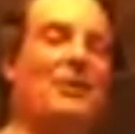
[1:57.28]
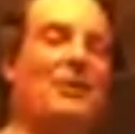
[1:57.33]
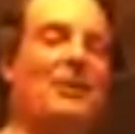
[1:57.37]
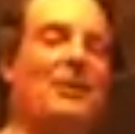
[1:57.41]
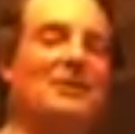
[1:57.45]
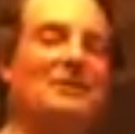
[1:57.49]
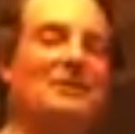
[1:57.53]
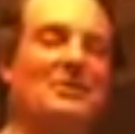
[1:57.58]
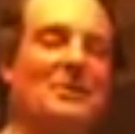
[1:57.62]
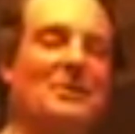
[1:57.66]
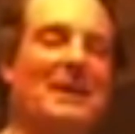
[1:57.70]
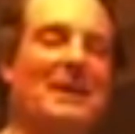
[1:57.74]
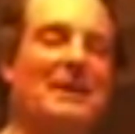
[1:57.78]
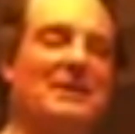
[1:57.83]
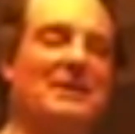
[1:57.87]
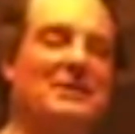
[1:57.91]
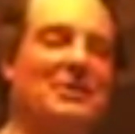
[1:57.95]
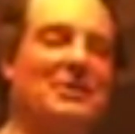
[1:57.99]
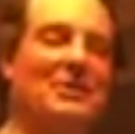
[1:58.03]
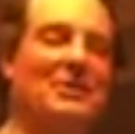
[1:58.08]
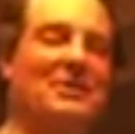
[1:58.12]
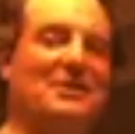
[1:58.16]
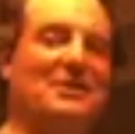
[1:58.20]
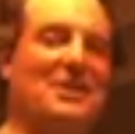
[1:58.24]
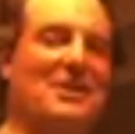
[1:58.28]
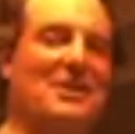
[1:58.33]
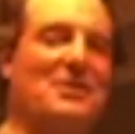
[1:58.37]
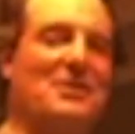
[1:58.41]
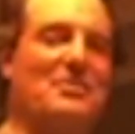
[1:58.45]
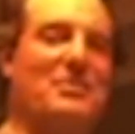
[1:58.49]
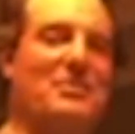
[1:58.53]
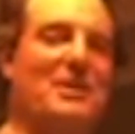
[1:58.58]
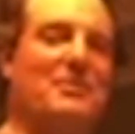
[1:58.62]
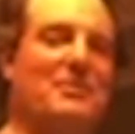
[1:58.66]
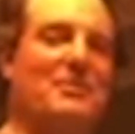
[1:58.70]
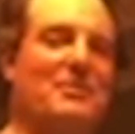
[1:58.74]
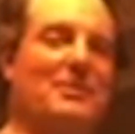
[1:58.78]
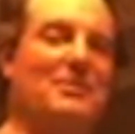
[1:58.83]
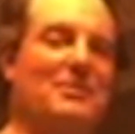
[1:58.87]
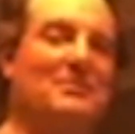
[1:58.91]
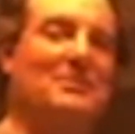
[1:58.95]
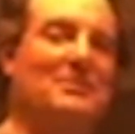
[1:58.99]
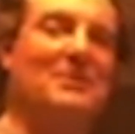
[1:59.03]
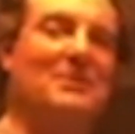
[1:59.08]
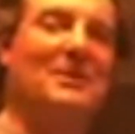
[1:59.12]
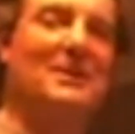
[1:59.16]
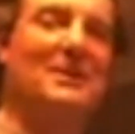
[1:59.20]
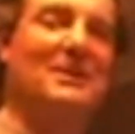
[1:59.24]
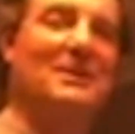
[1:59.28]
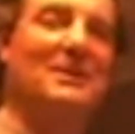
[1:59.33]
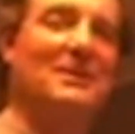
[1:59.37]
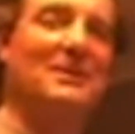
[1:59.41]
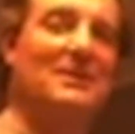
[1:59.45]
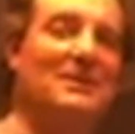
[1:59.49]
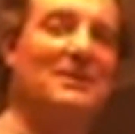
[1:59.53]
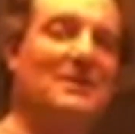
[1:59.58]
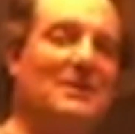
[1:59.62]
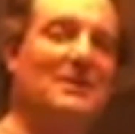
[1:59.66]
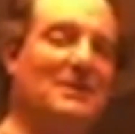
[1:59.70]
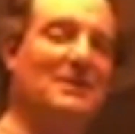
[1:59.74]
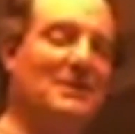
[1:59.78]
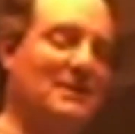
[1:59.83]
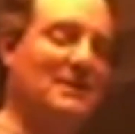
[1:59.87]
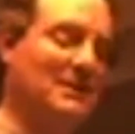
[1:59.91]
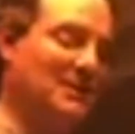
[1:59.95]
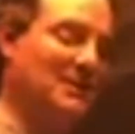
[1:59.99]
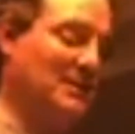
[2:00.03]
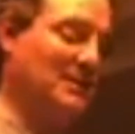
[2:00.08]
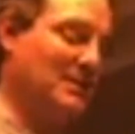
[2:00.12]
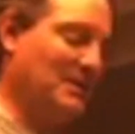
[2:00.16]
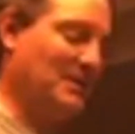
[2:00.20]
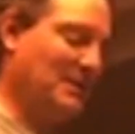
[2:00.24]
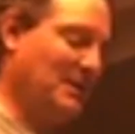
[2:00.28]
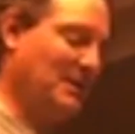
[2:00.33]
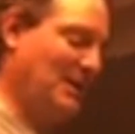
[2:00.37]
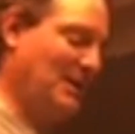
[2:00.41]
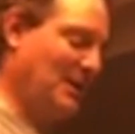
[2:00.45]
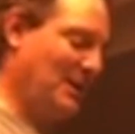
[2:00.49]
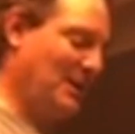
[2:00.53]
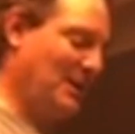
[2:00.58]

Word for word: so I can show it to other people? Yeah, I'll show you, dude. I'll show you.